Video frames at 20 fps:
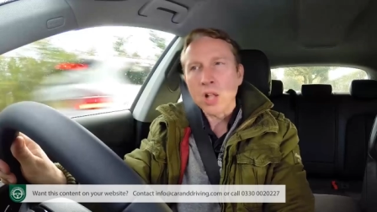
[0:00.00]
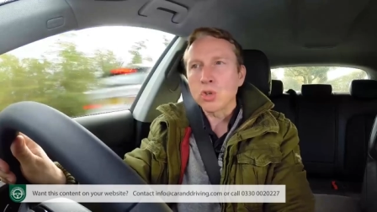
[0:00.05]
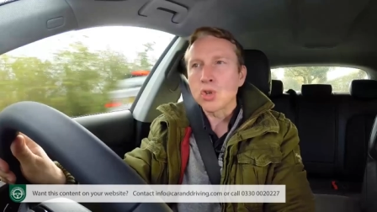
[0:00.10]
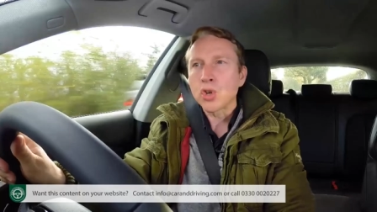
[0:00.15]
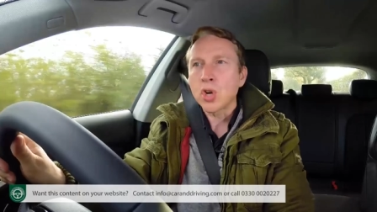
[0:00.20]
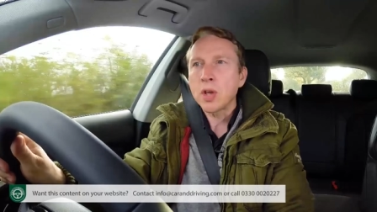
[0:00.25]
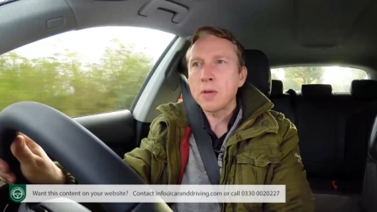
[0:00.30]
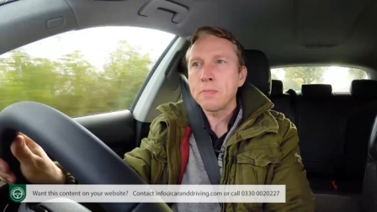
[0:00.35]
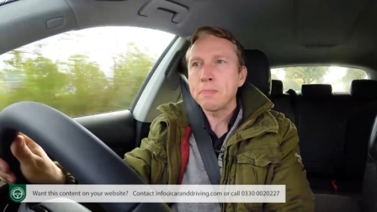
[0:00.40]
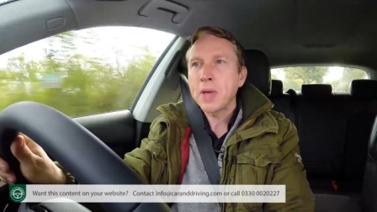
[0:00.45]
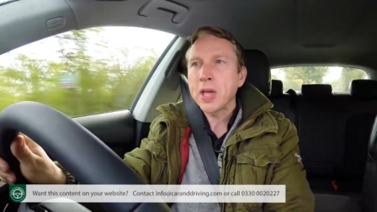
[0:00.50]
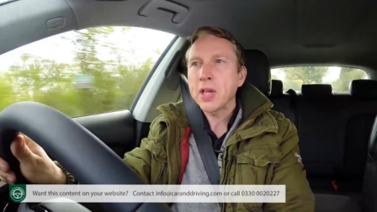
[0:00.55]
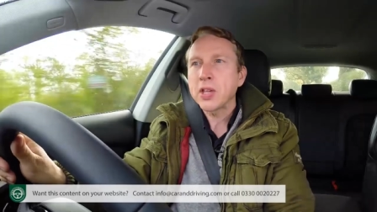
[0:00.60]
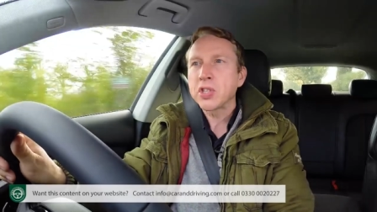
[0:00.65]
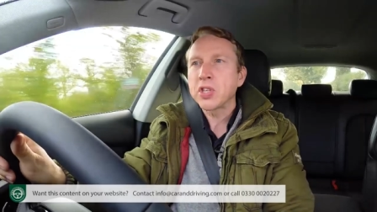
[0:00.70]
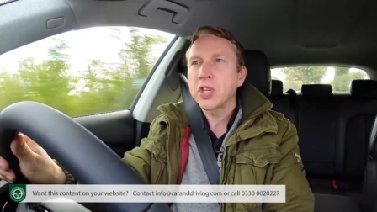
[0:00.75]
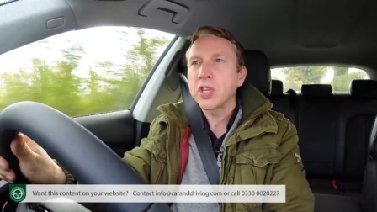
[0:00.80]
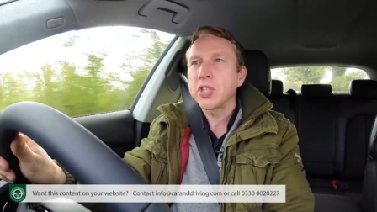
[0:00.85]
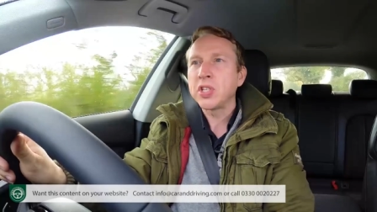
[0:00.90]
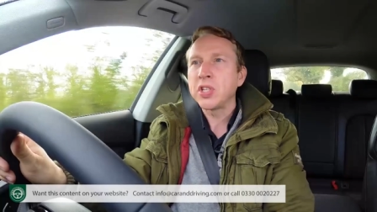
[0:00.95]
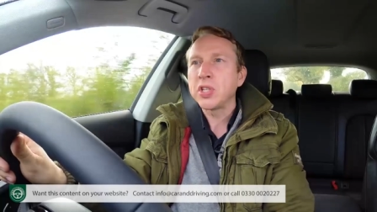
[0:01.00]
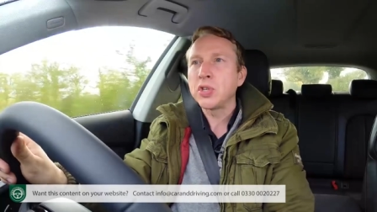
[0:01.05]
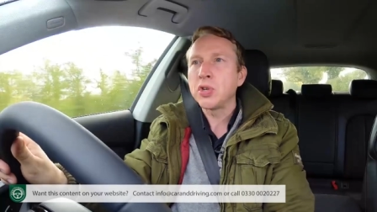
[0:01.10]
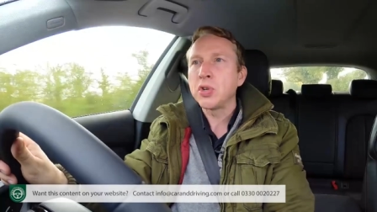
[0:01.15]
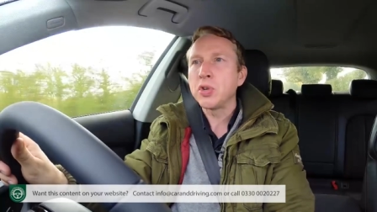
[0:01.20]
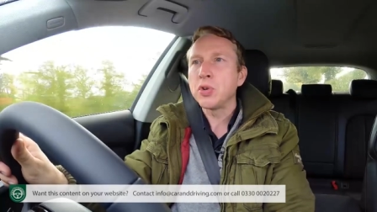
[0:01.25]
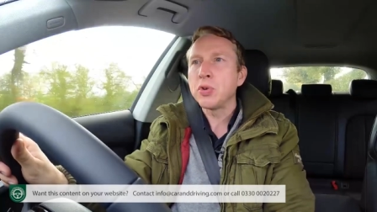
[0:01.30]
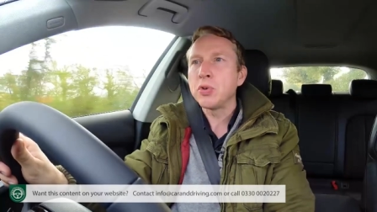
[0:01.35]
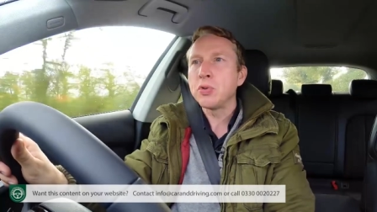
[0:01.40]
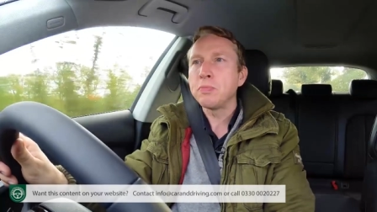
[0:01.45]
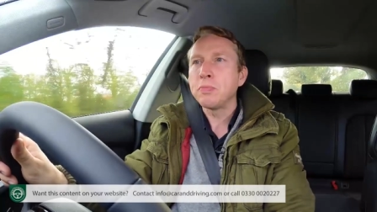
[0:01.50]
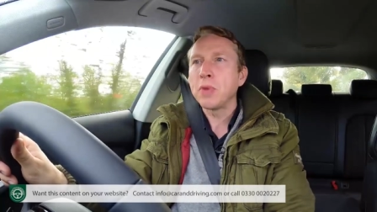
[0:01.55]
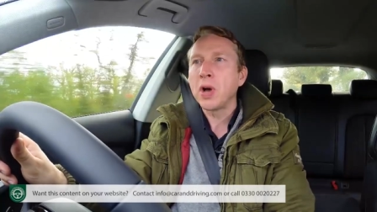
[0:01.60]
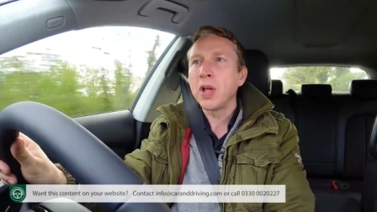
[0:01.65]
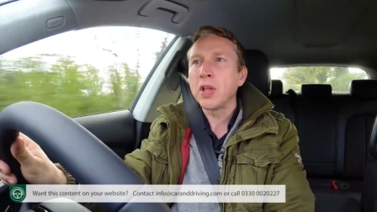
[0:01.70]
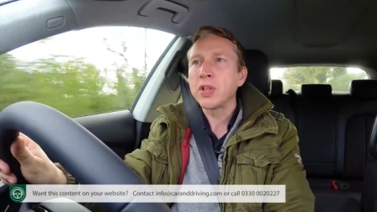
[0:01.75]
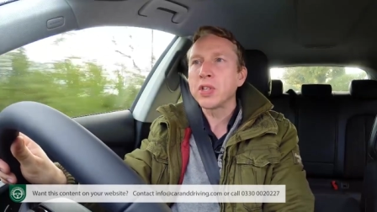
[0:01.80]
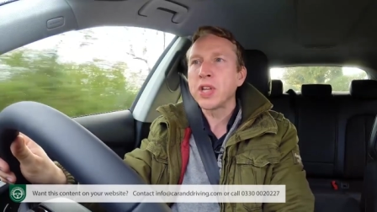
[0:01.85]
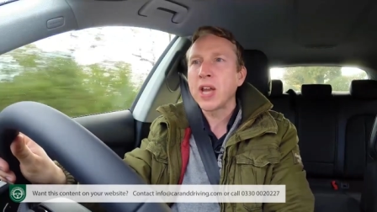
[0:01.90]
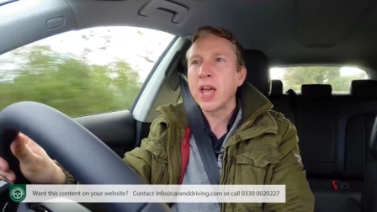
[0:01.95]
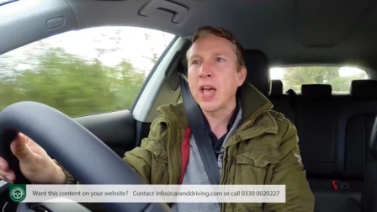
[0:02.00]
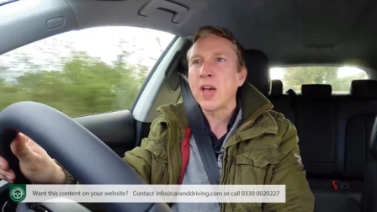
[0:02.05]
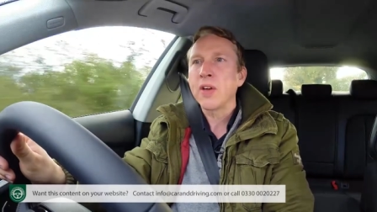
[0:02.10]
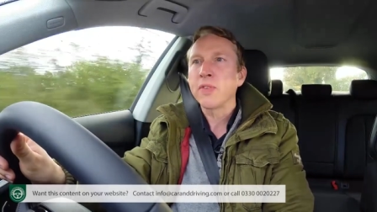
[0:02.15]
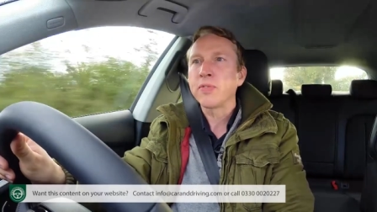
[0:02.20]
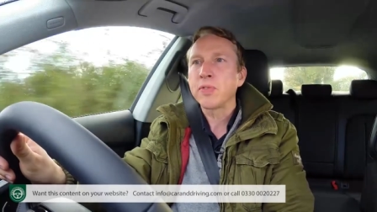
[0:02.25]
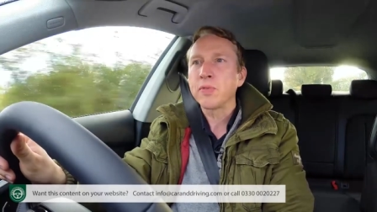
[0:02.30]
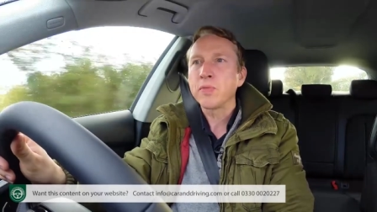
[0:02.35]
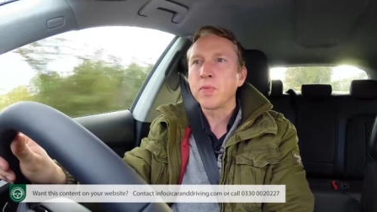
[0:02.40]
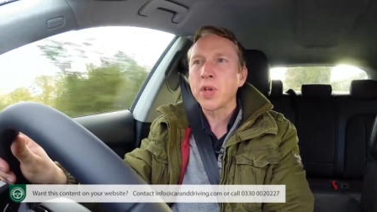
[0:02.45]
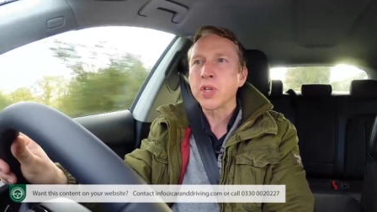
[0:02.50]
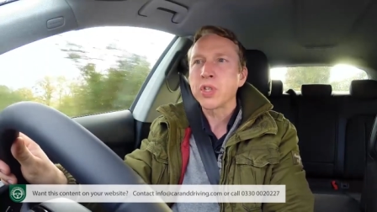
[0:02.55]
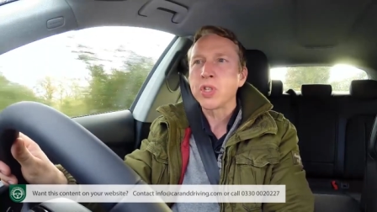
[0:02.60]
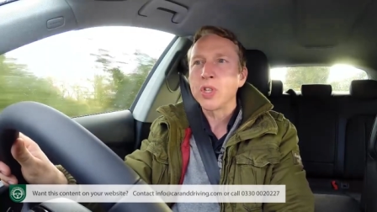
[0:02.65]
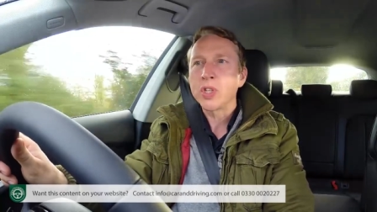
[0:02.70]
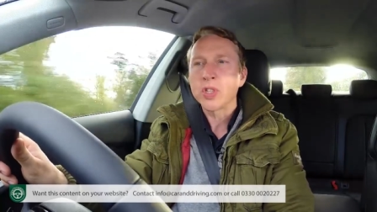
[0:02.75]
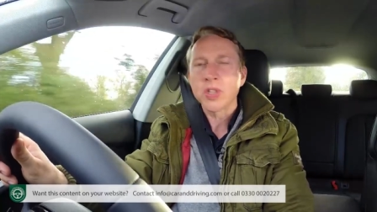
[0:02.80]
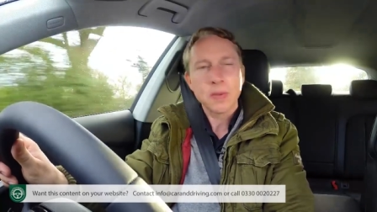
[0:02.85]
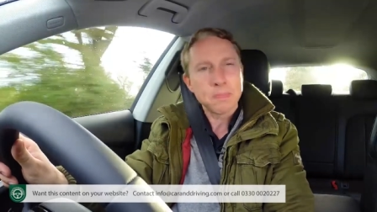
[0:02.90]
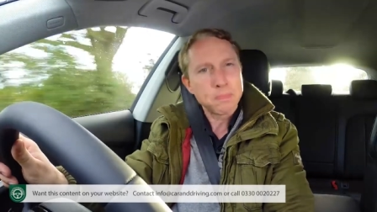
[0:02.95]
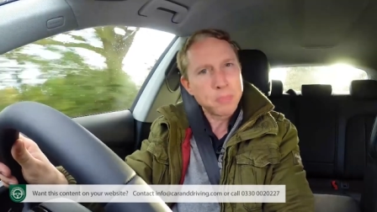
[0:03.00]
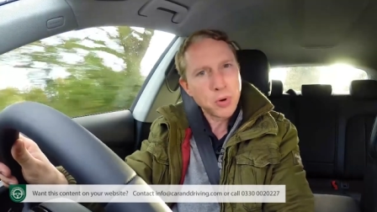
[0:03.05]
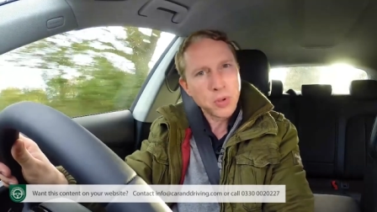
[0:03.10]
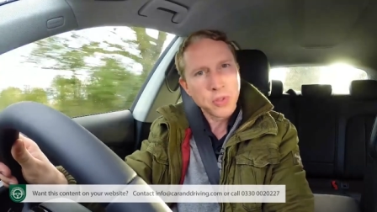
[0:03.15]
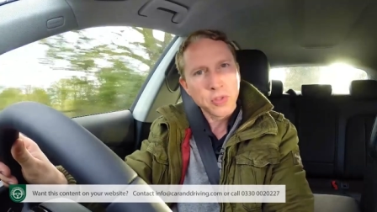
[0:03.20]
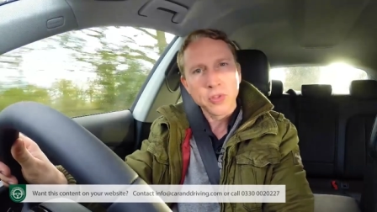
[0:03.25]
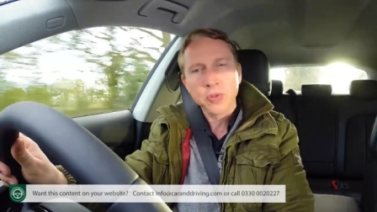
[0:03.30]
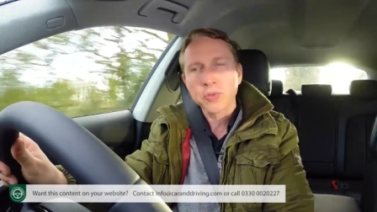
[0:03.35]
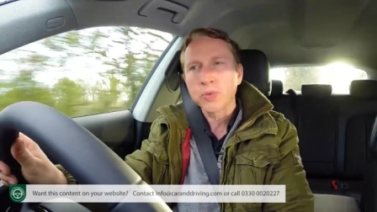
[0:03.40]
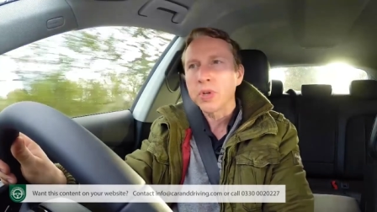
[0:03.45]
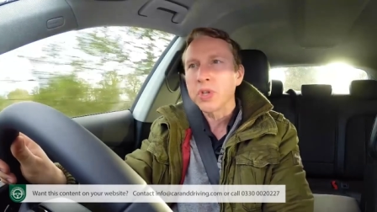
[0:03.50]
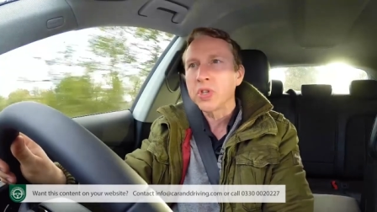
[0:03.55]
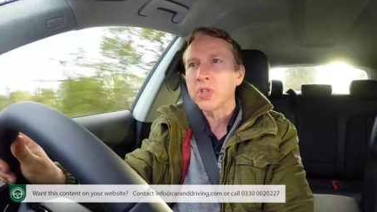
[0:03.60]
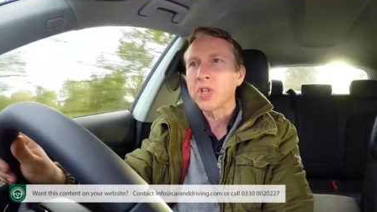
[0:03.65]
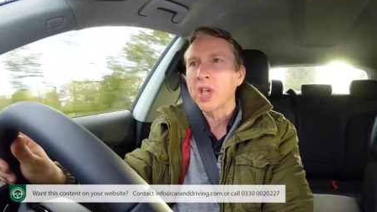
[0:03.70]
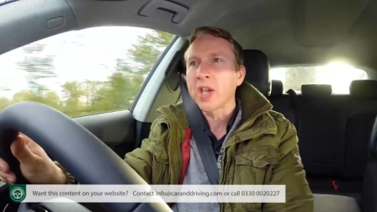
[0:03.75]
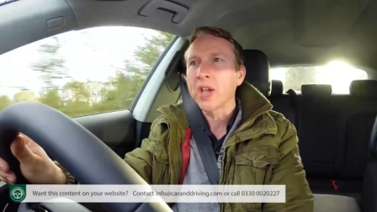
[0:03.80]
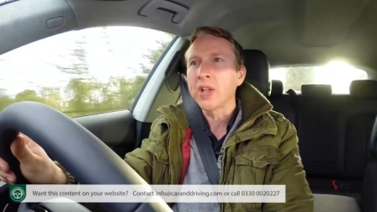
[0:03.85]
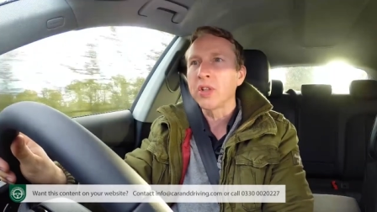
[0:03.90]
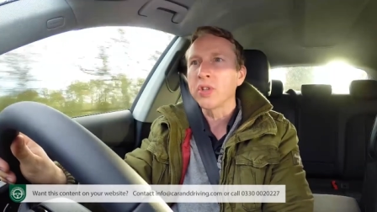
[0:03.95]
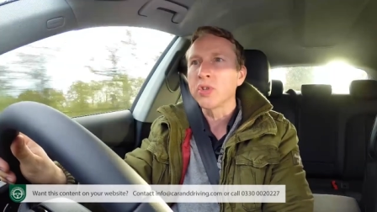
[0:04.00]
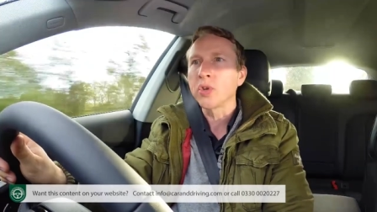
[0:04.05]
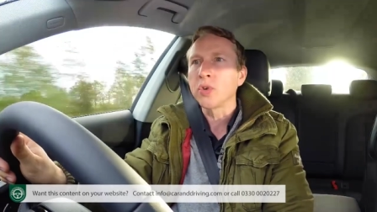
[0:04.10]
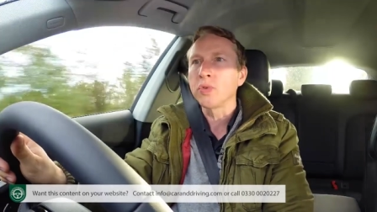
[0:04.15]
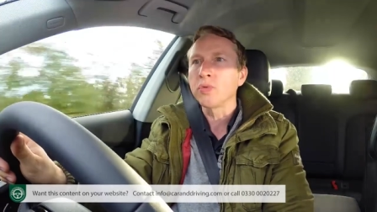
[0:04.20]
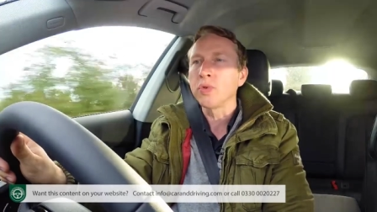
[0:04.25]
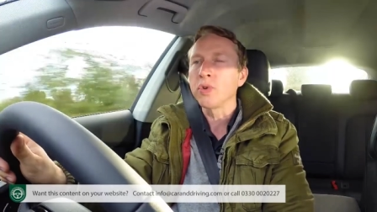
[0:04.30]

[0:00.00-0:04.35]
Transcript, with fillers: Ultra makes 62 miles an hour from rest in 7.3 seconds en